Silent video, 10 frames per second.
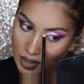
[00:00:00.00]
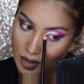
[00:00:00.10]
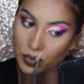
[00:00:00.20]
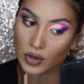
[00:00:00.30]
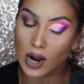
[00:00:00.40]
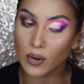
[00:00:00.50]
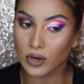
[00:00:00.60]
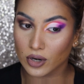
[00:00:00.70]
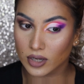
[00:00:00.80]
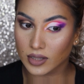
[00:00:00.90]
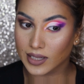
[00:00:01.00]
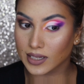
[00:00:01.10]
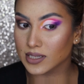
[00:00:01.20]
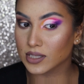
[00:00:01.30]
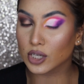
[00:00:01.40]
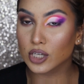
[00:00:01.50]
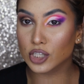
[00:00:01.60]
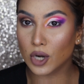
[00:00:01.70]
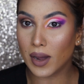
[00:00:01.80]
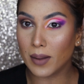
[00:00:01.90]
a brown girl? Like, is it going to show